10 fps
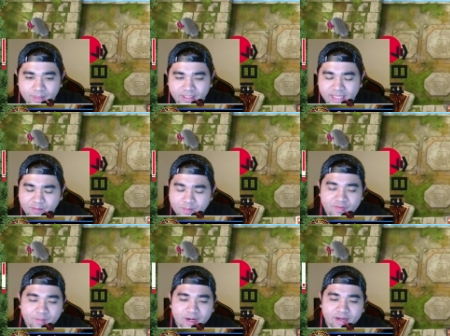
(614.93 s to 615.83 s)
But yeah, I
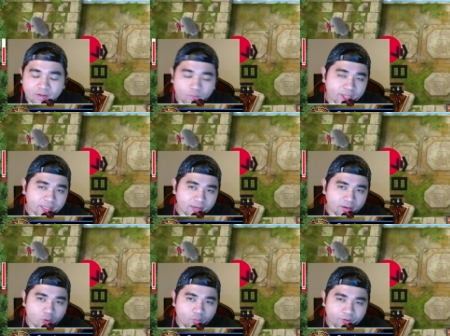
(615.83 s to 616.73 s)
removed the Branded in White
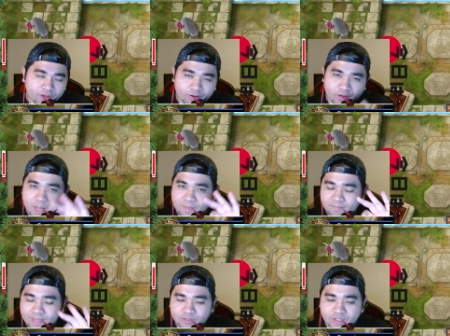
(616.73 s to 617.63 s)
and go for the third copy
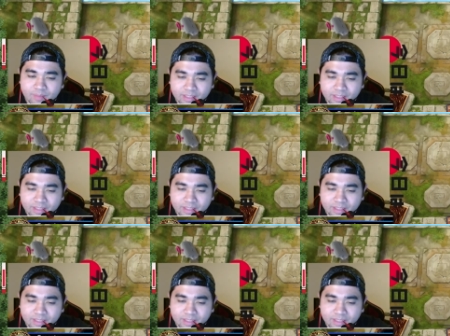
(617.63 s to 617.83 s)
of Baldrake.